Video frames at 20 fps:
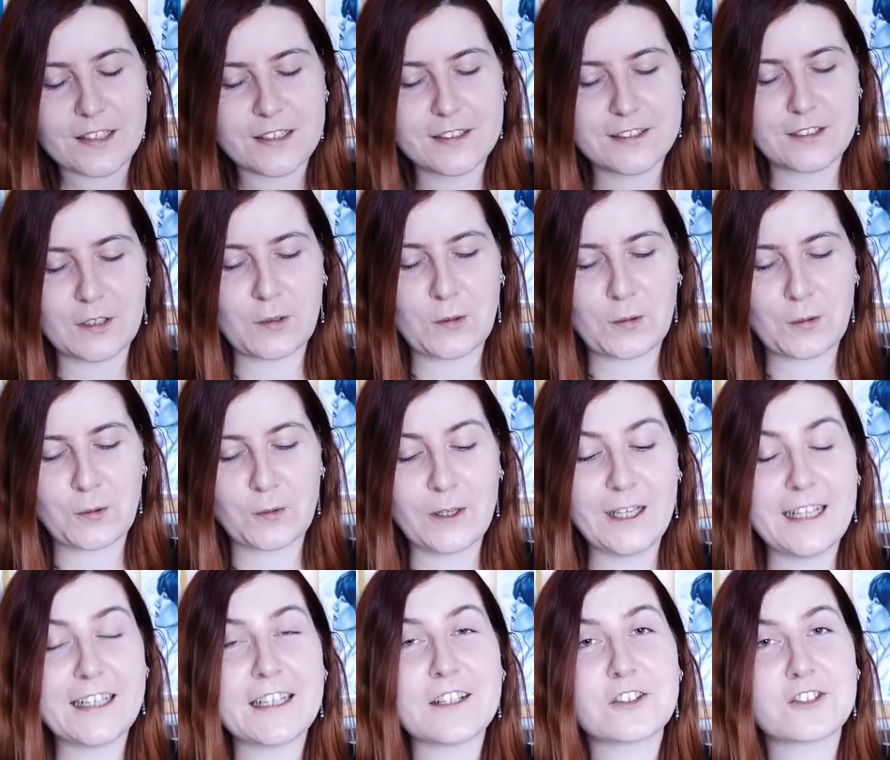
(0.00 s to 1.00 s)
So,
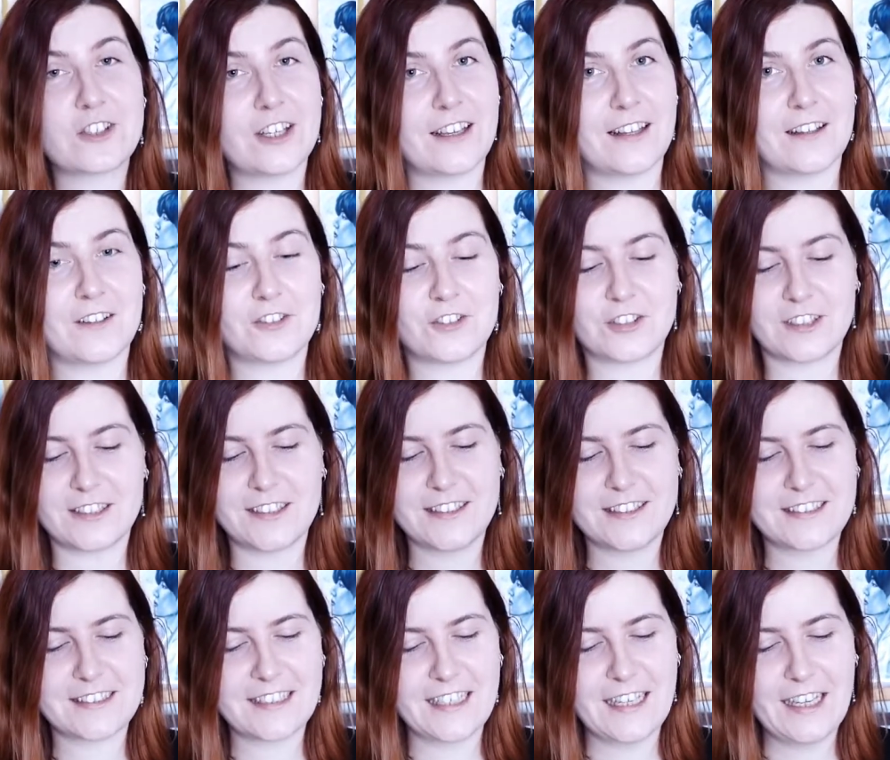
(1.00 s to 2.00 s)
reading
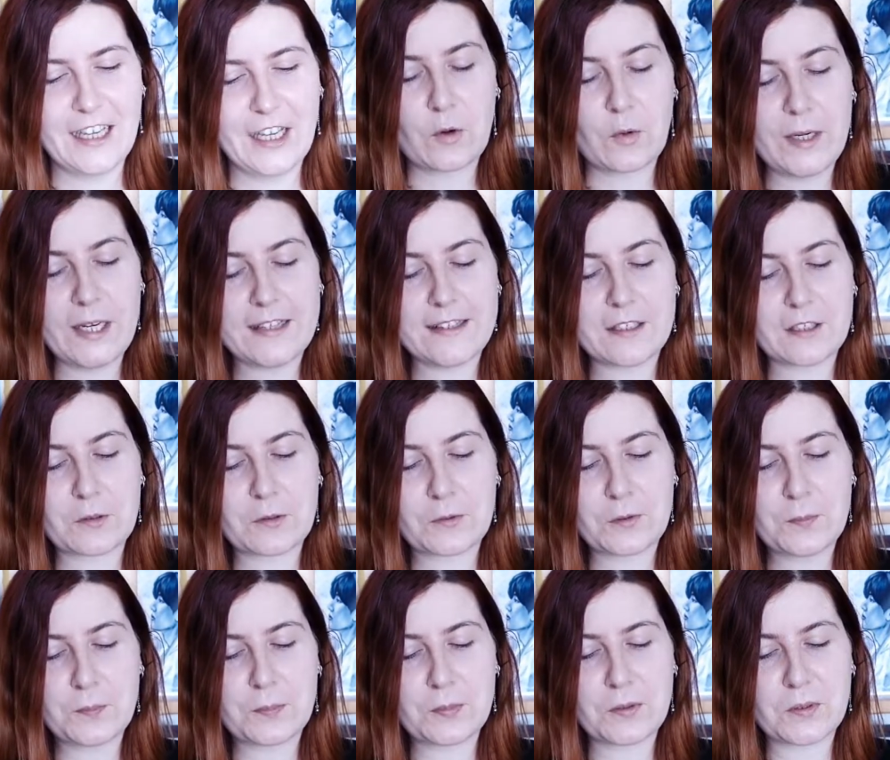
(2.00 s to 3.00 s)
challenges. Read the
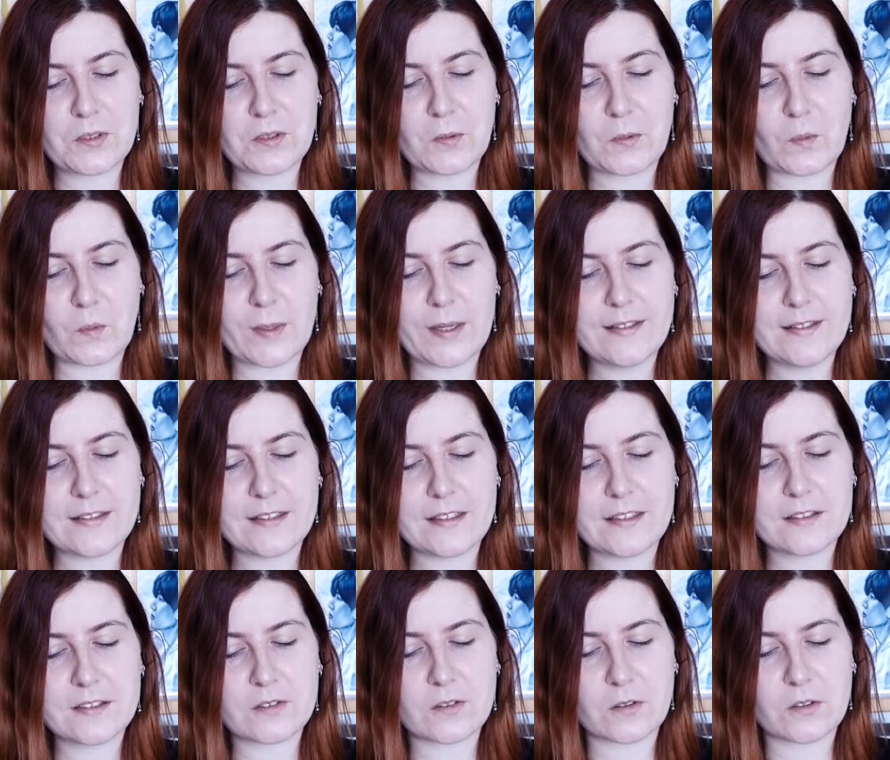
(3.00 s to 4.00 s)
group book Winter
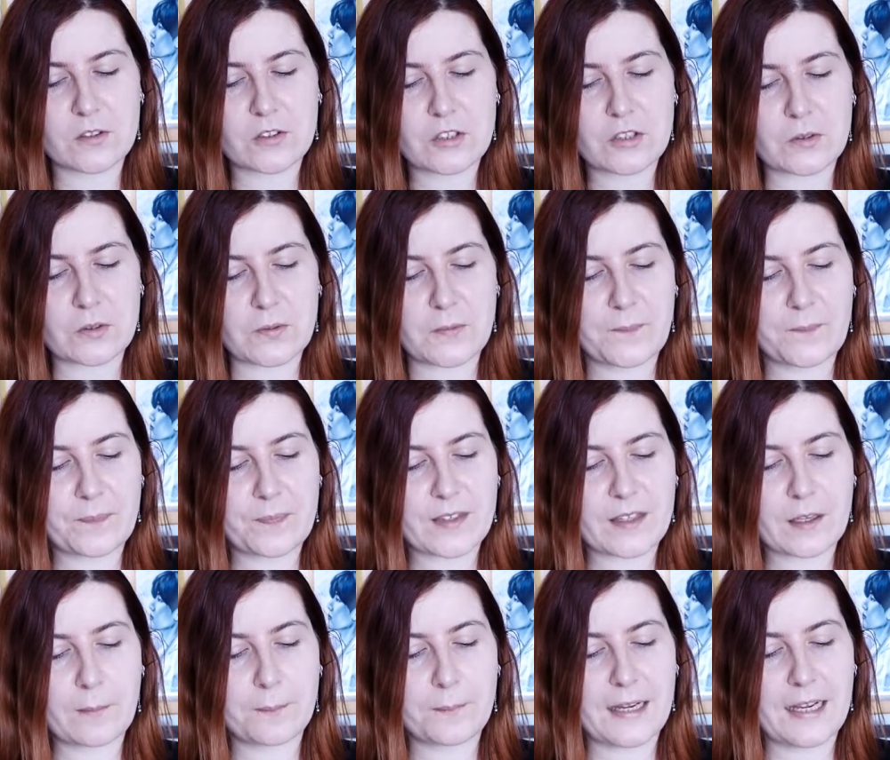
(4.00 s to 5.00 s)
in Chakho
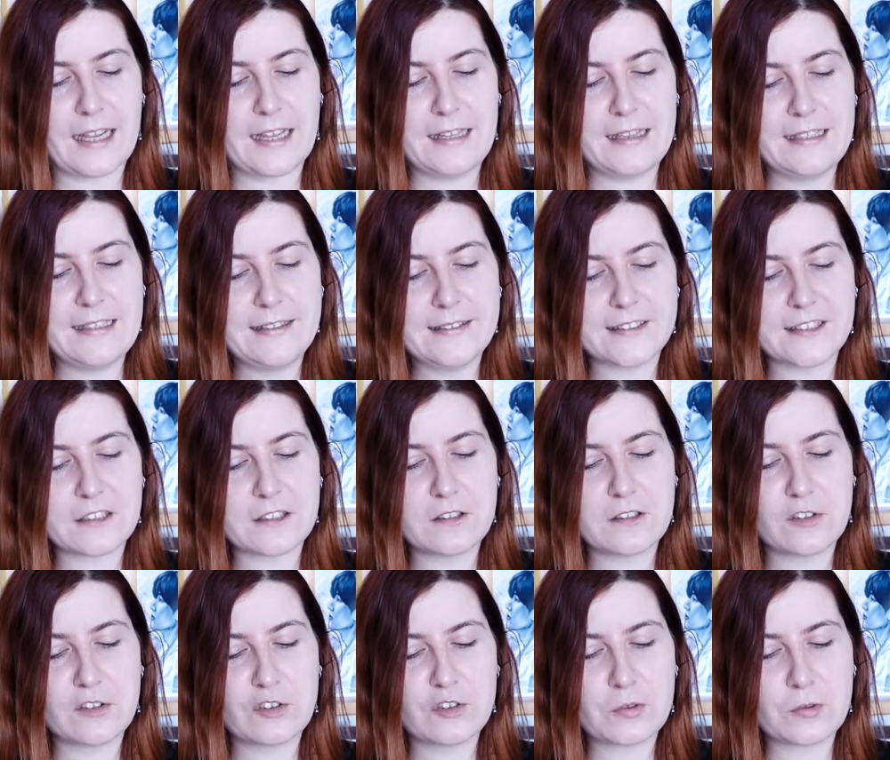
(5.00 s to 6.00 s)
by Elisa
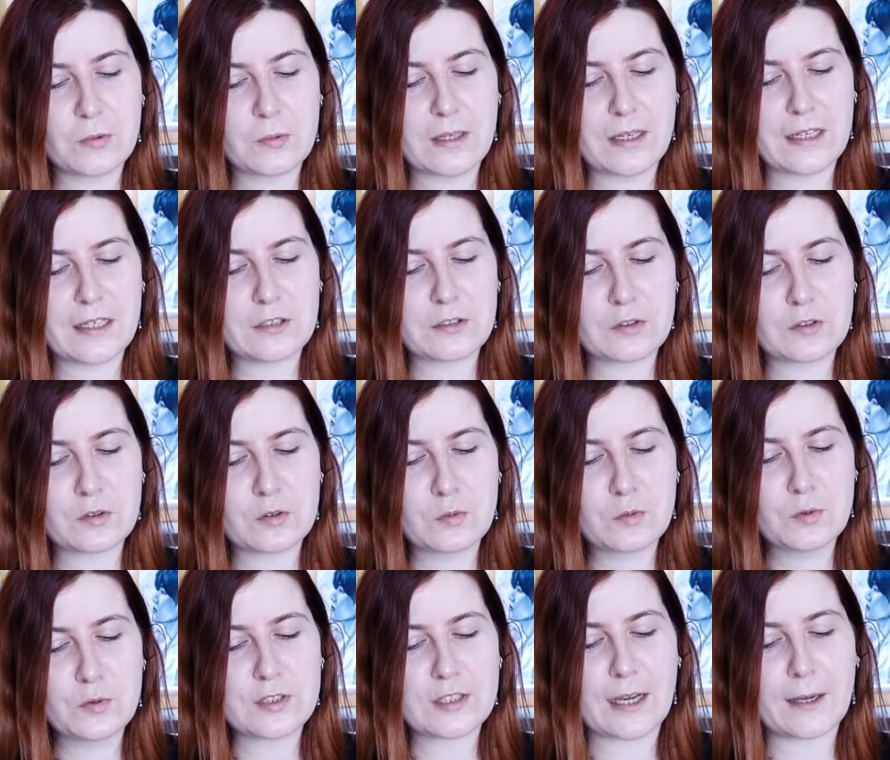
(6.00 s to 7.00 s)
Shua
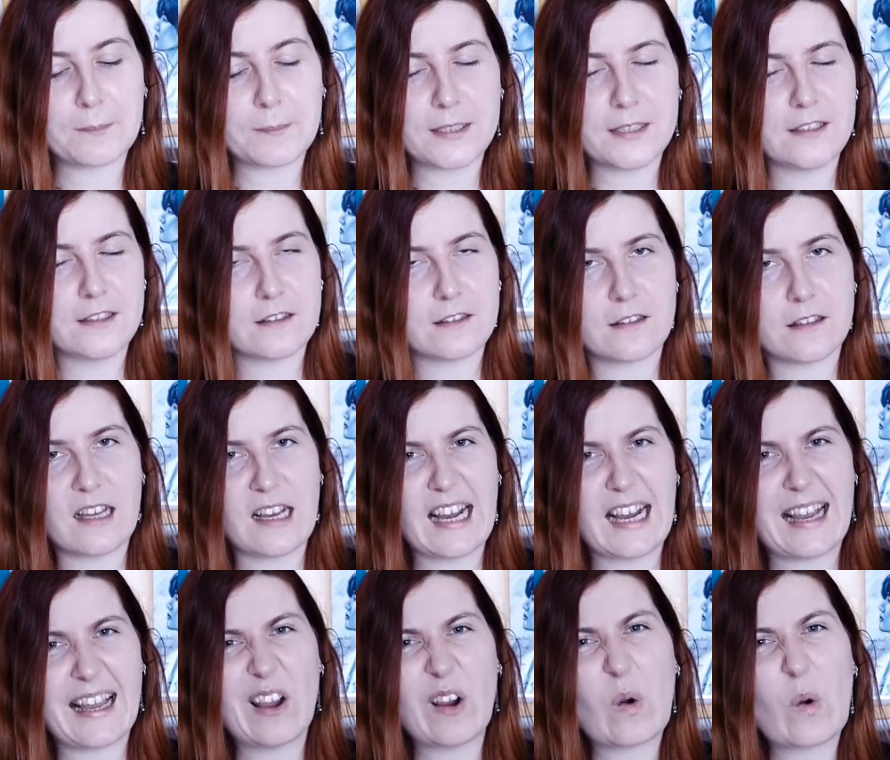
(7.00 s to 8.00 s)
Dusapin.
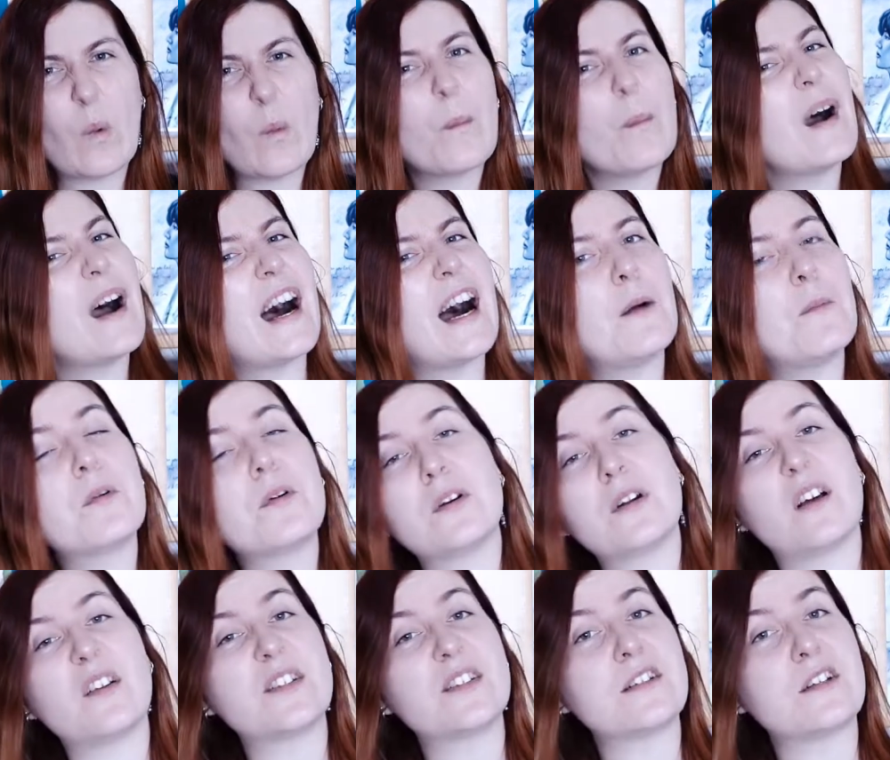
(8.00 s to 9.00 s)
I hope I
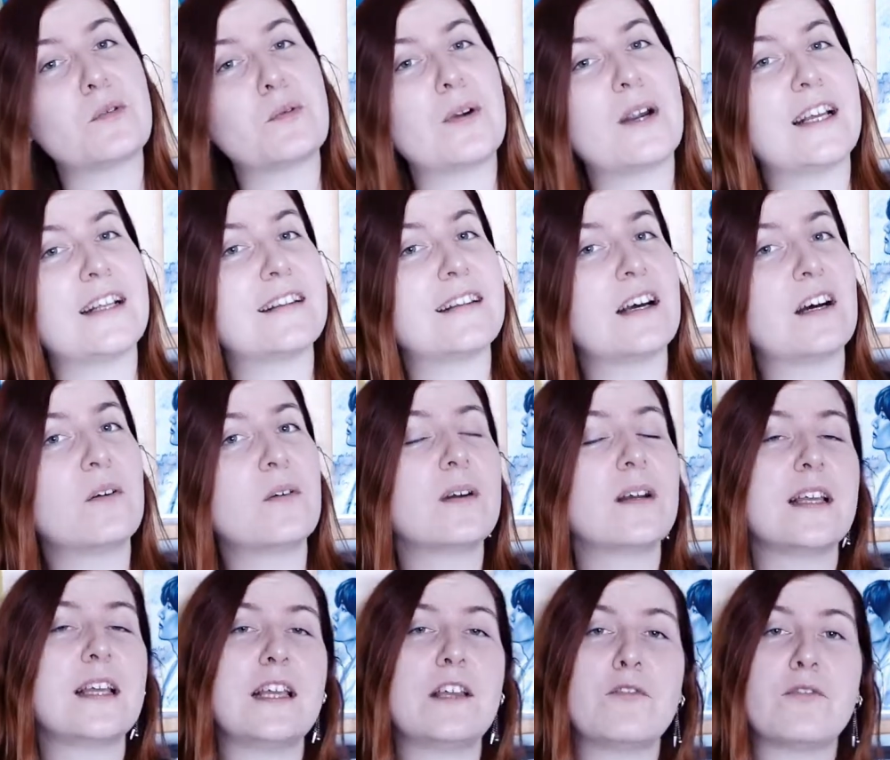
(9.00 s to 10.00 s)
pronounced it right now.
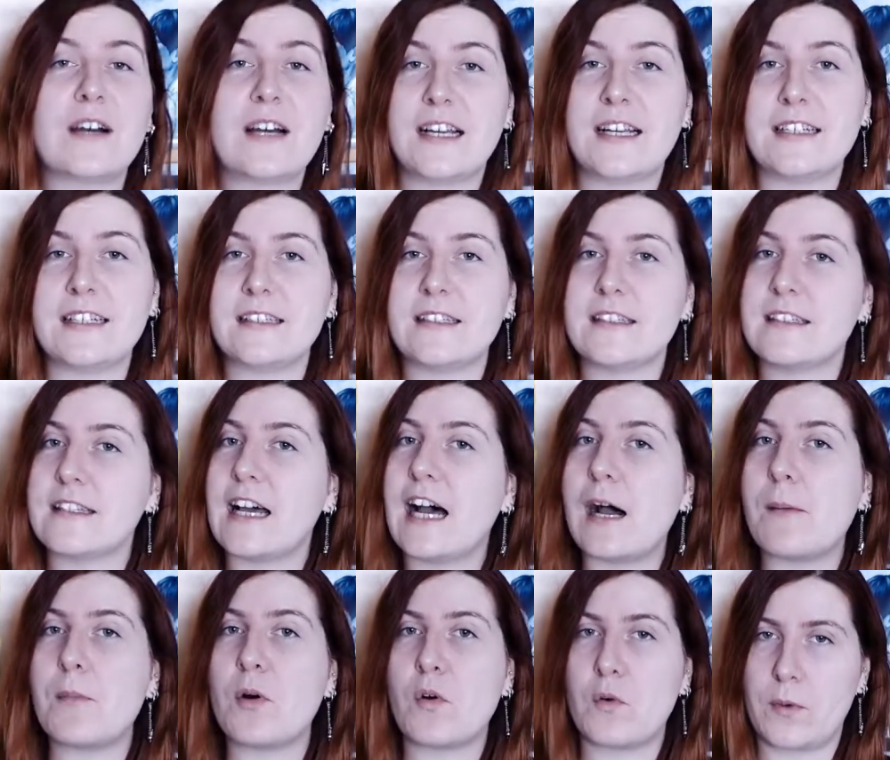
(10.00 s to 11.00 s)
If I didn't,
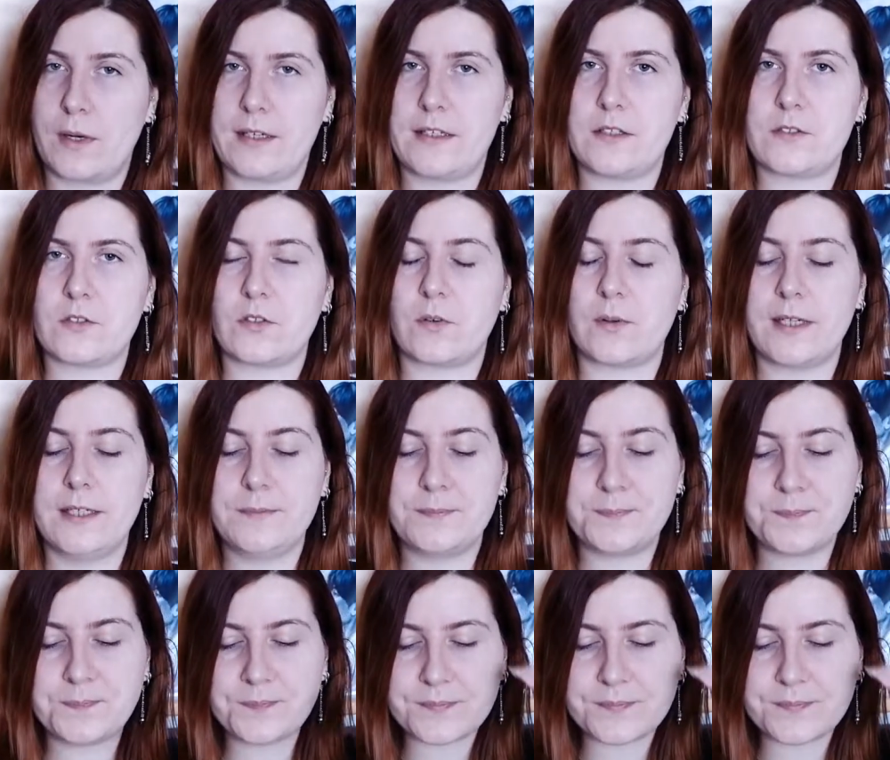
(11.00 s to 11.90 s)
I'm already sorry.